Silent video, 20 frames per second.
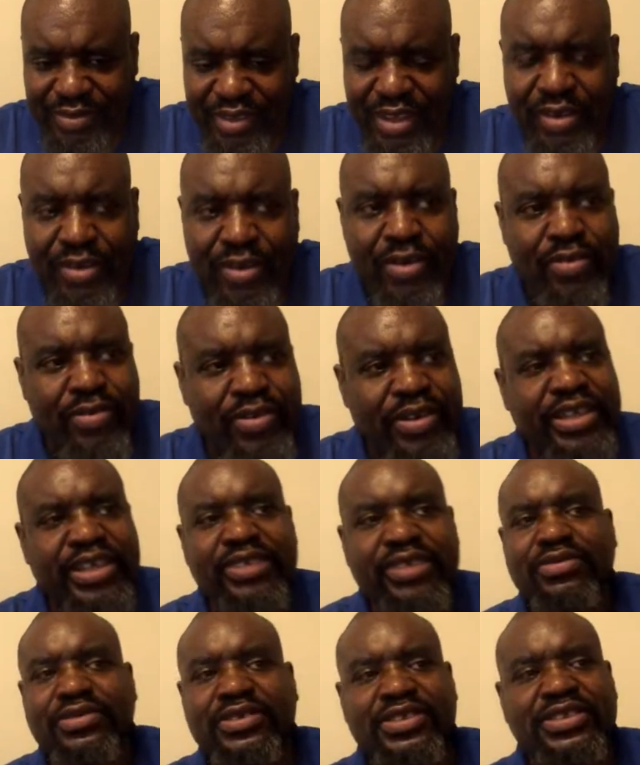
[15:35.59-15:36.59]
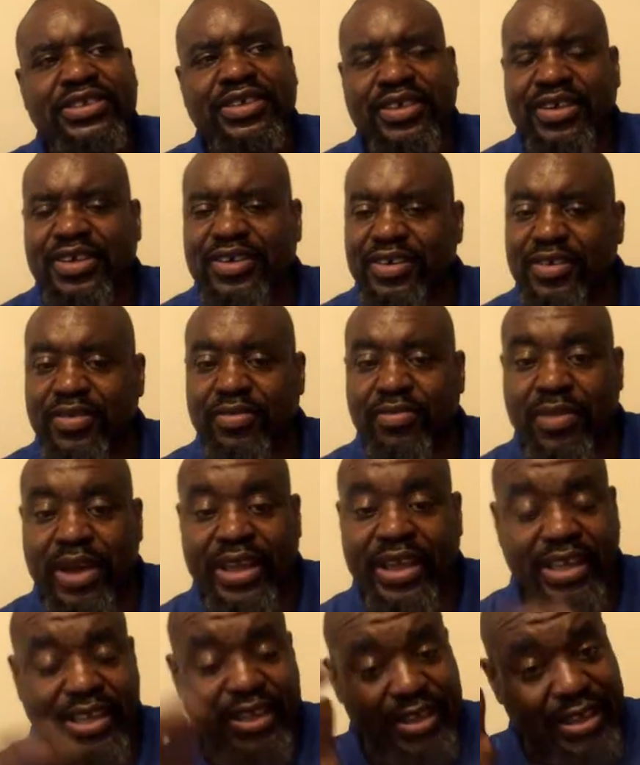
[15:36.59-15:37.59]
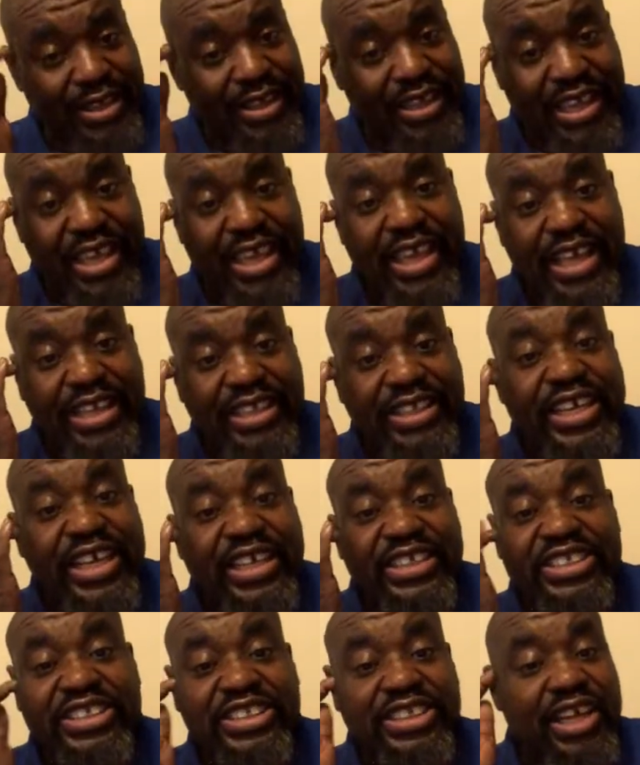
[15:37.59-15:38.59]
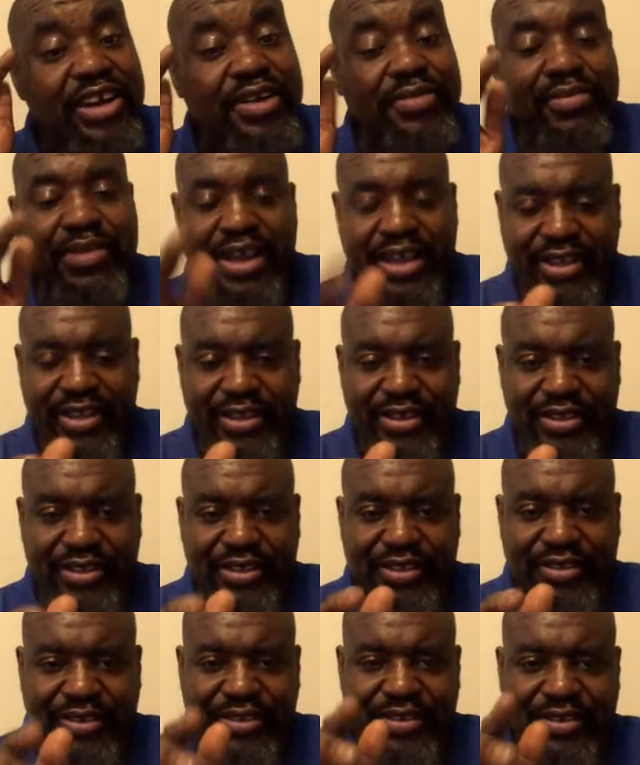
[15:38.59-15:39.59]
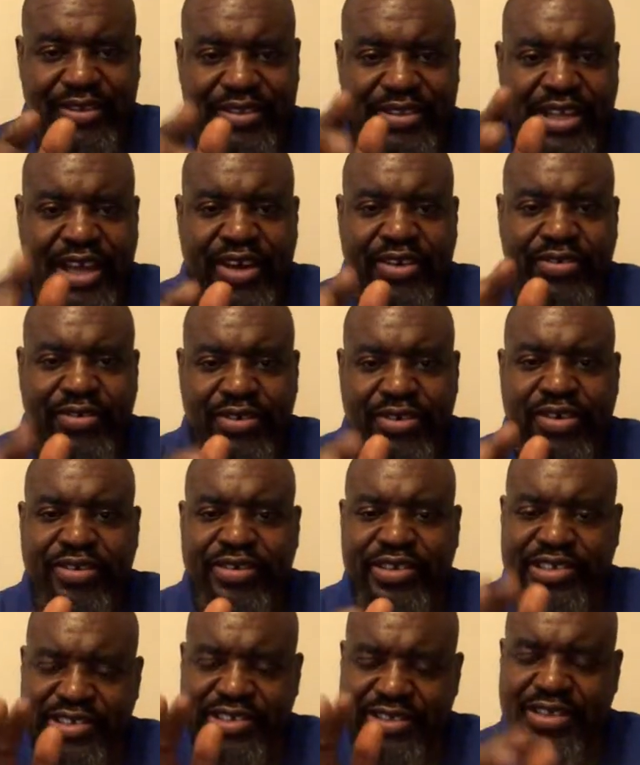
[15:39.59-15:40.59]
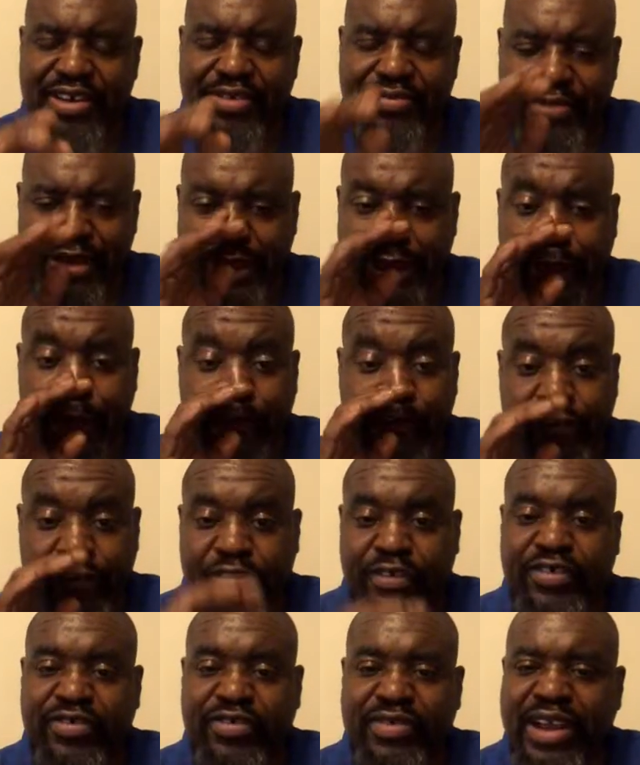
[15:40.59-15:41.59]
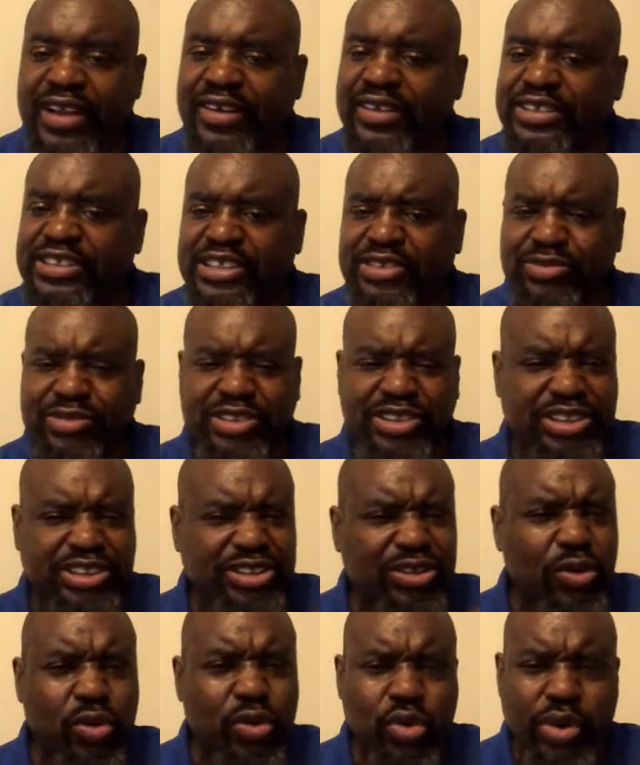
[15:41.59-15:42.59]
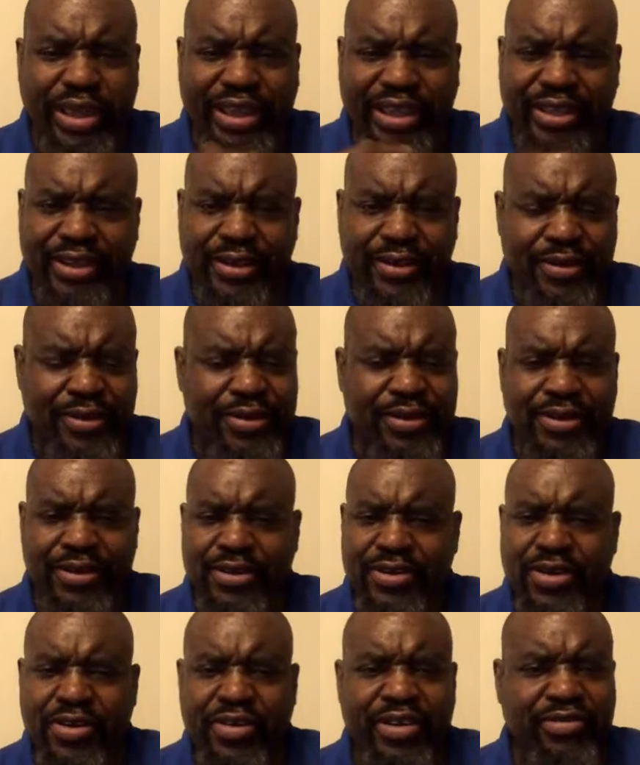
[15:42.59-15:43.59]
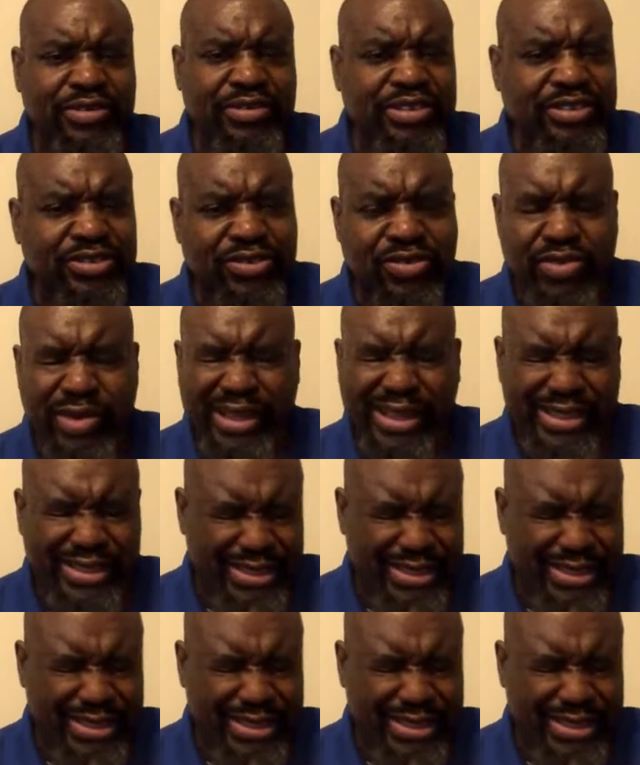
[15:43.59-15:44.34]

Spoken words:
When he was Mike, he had stunned Mike. Donald Curry stunned Mike in the first round because he was so quick. Curry was quick